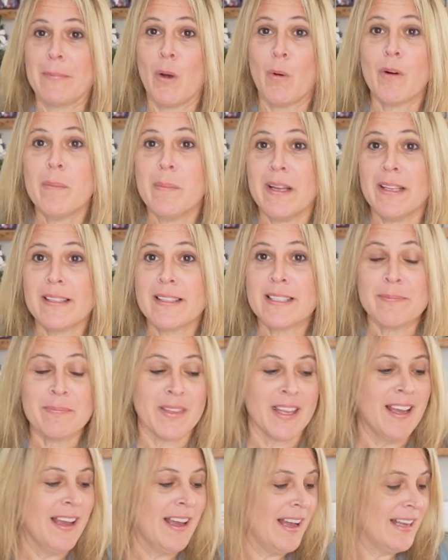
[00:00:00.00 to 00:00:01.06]
ornaments.
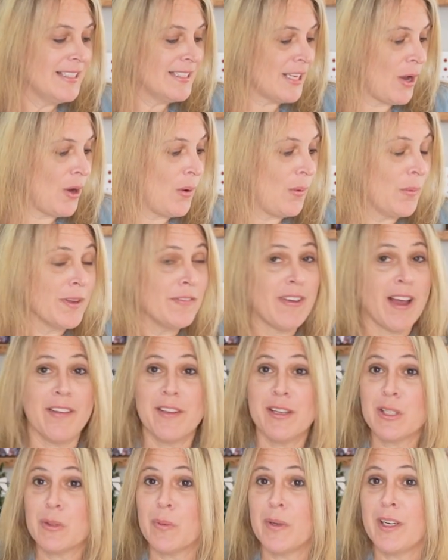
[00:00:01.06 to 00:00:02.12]
So we found
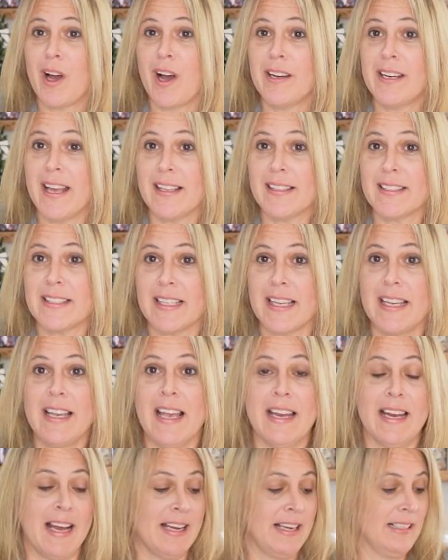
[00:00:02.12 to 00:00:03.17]
this one on Etsy,
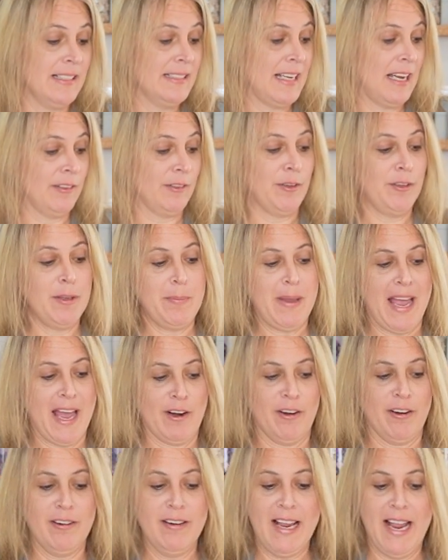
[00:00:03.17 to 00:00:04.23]
and I downloaded the
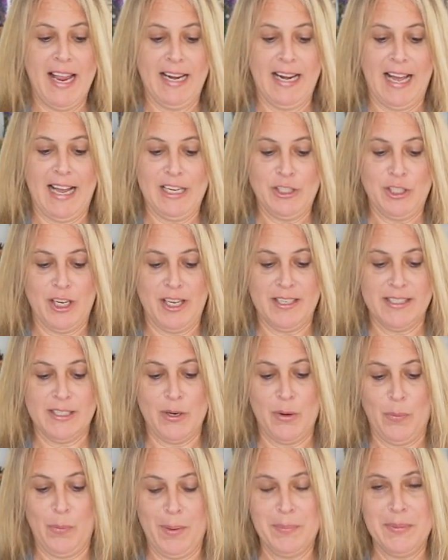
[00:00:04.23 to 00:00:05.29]
pattern, and I
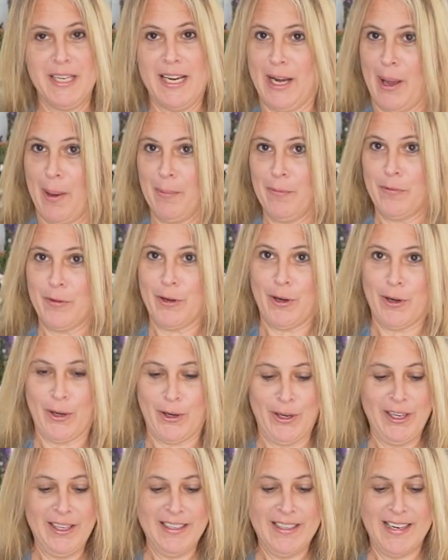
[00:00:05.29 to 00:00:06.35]
just whipped it up for
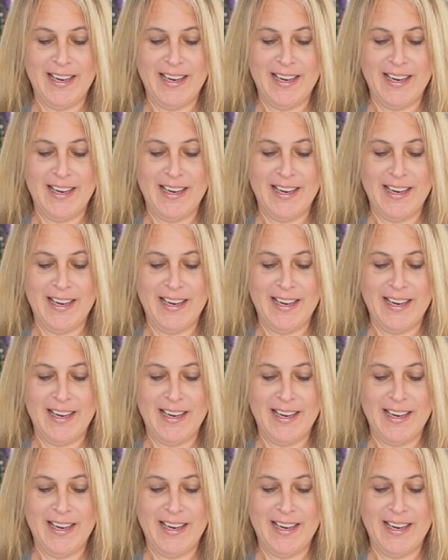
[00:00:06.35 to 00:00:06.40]
her,